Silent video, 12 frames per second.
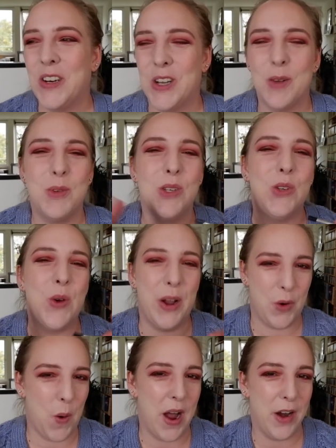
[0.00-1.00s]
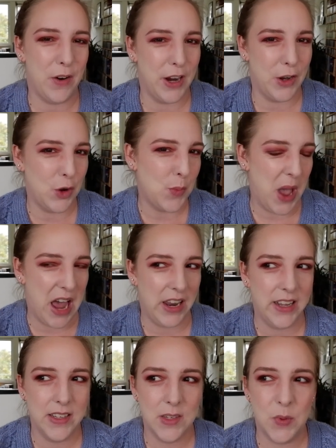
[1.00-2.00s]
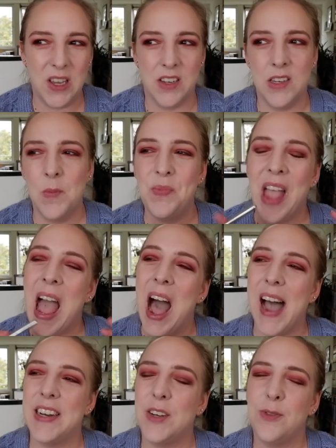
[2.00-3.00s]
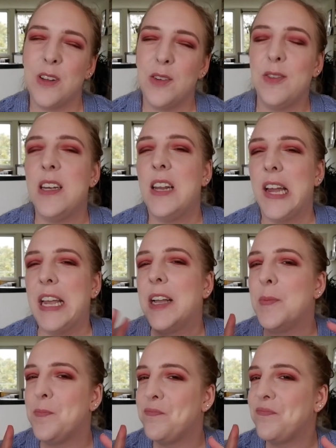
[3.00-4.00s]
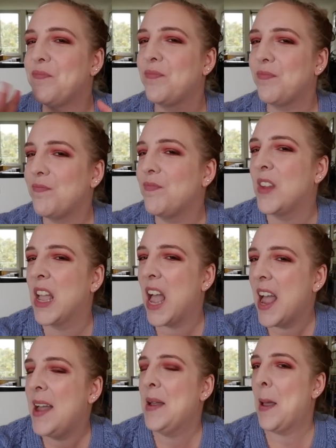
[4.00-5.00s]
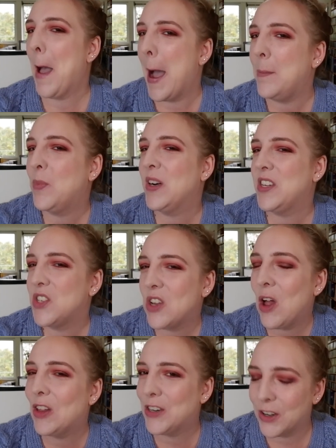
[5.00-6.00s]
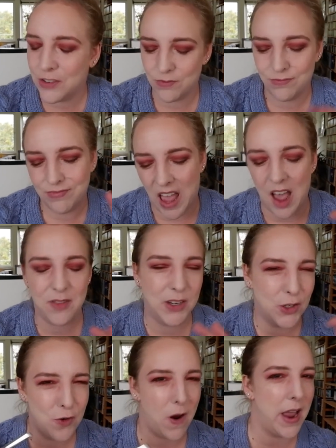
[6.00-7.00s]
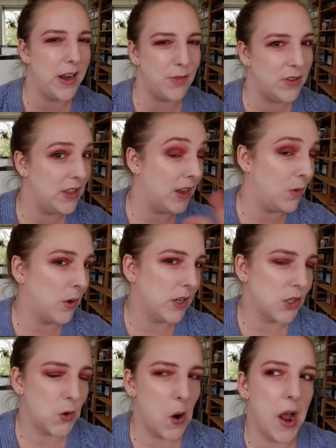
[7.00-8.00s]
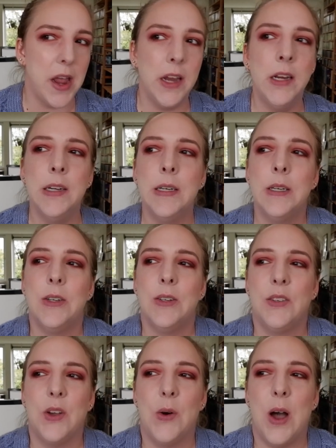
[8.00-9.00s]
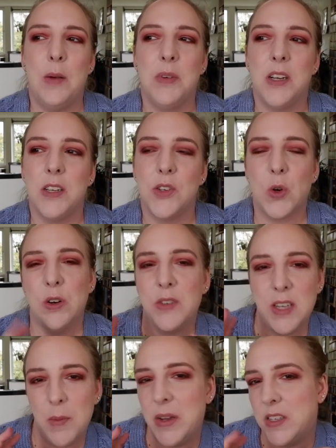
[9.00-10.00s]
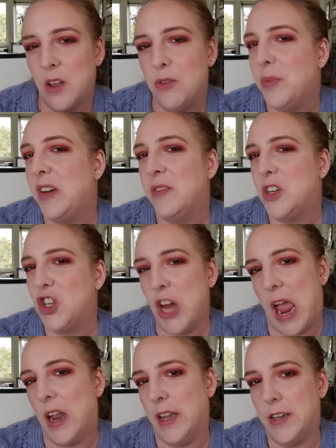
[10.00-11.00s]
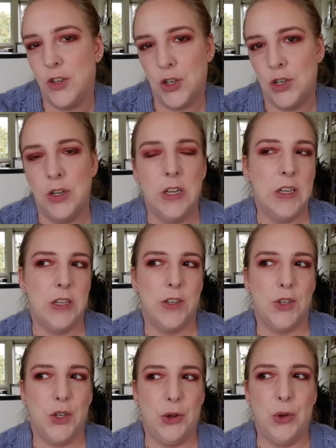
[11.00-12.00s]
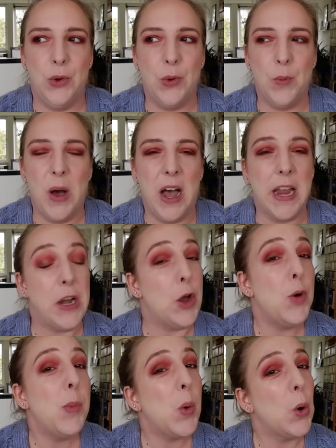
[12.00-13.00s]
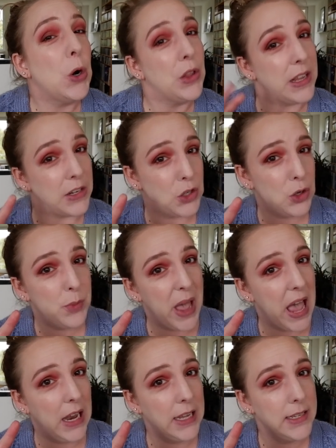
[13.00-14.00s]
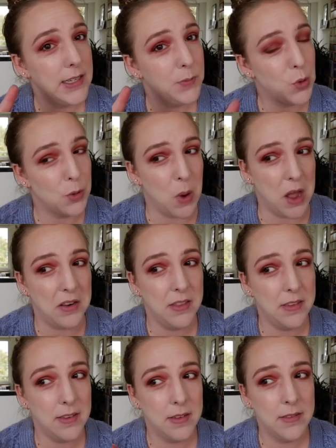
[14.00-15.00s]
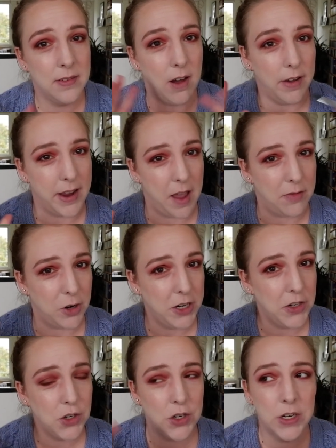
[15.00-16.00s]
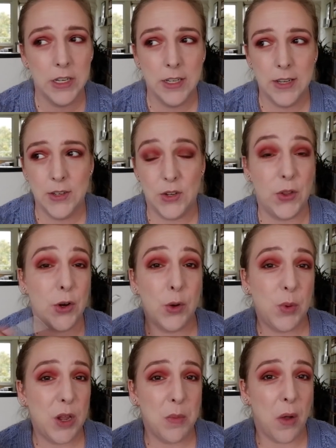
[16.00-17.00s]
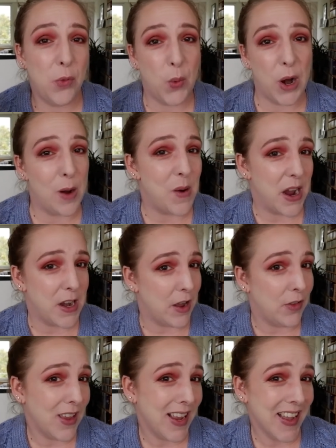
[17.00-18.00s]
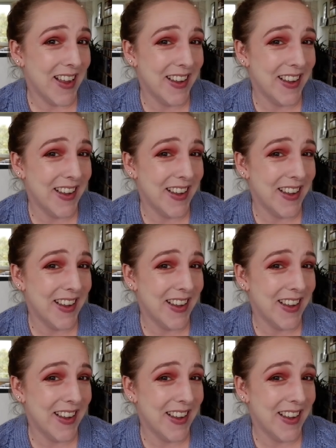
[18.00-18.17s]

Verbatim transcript: when it comes to acquiring new palettes because I definitely feel like I'm pretty solid on having tried everything I want to try. So I'm going to sort of set myself a bit of a challenge to buy no more than two palettes per month on average. So there could be a month where I buy nothing,